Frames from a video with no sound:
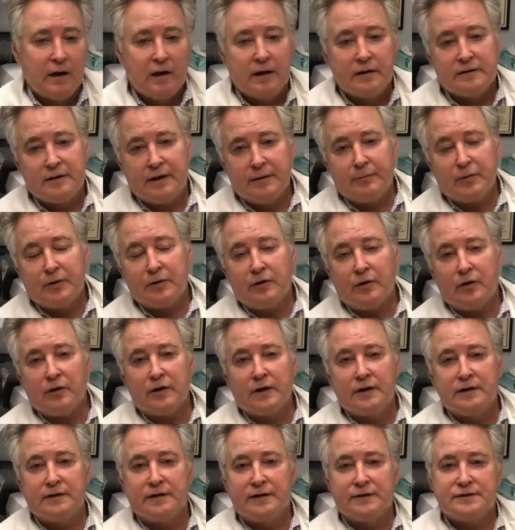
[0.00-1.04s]
Typical
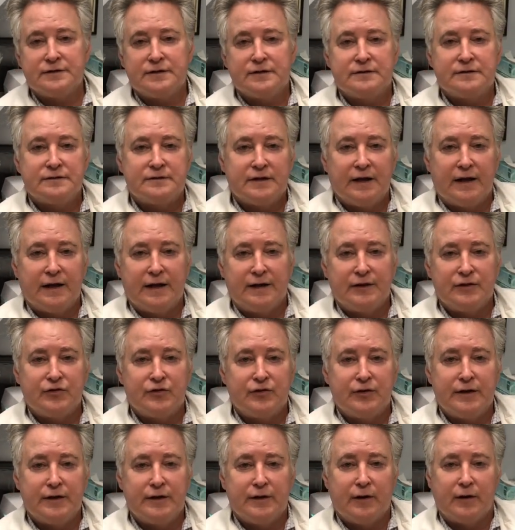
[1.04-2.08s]
conditions that I
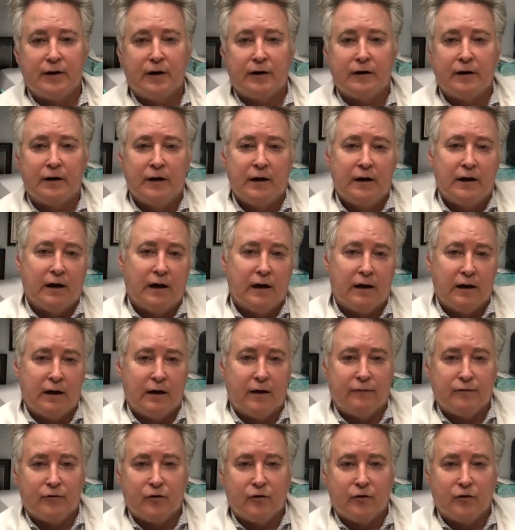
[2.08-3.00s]
treat are, of